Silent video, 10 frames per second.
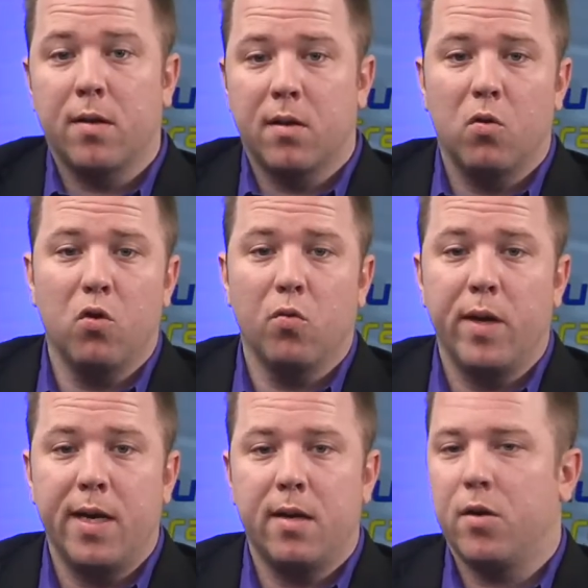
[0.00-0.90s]
and social
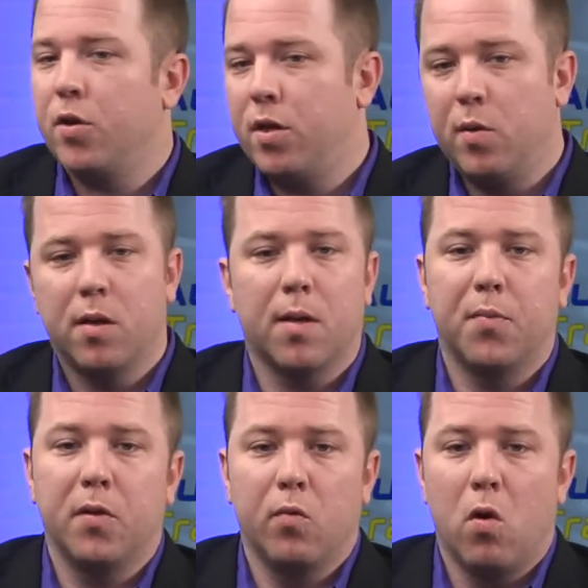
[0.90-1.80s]
media, you're doing
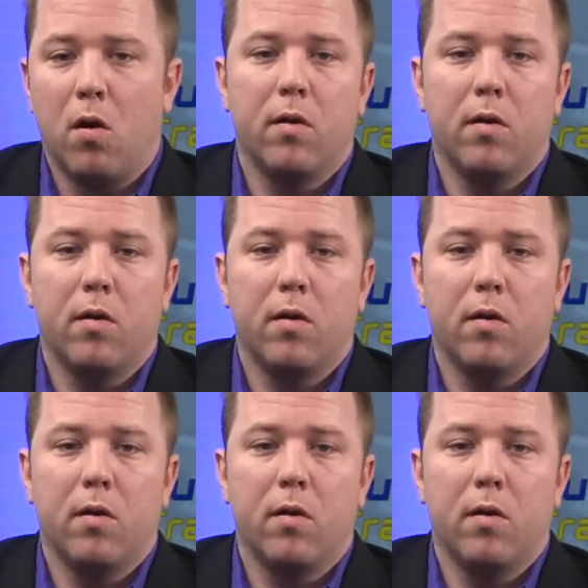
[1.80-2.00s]
something wrong.